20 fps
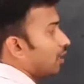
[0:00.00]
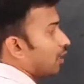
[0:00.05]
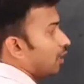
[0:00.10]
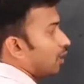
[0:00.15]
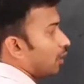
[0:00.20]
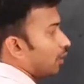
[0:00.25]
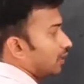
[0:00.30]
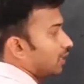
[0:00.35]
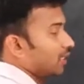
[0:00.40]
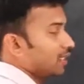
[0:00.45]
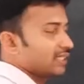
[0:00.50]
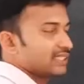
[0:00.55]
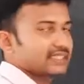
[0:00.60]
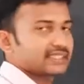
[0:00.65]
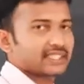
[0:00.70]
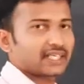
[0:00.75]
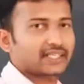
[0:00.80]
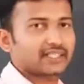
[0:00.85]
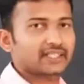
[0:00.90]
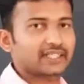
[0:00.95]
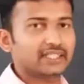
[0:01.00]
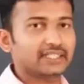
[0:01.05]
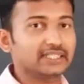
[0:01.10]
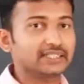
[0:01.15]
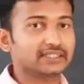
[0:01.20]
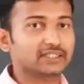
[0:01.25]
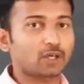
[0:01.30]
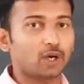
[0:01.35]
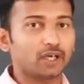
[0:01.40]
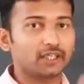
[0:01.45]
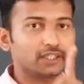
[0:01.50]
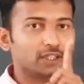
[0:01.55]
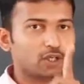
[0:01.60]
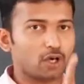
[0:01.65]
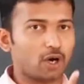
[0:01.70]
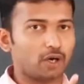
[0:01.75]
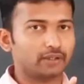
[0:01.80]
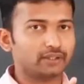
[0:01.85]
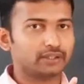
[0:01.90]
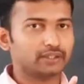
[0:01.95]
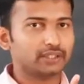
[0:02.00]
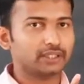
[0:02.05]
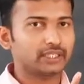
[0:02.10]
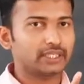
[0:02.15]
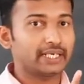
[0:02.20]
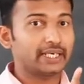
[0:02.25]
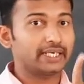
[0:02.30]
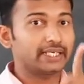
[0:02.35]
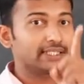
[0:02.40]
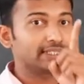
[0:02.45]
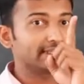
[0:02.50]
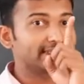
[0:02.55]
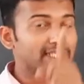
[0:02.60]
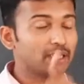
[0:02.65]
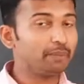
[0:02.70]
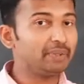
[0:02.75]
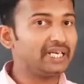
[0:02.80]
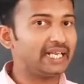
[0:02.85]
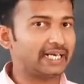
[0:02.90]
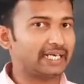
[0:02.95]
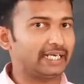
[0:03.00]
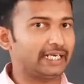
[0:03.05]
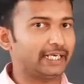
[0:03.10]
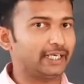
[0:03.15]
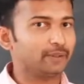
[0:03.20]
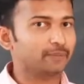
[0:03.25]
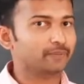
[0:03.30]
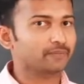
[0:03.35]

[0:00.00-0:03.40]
on a circle is called chord. Similarly,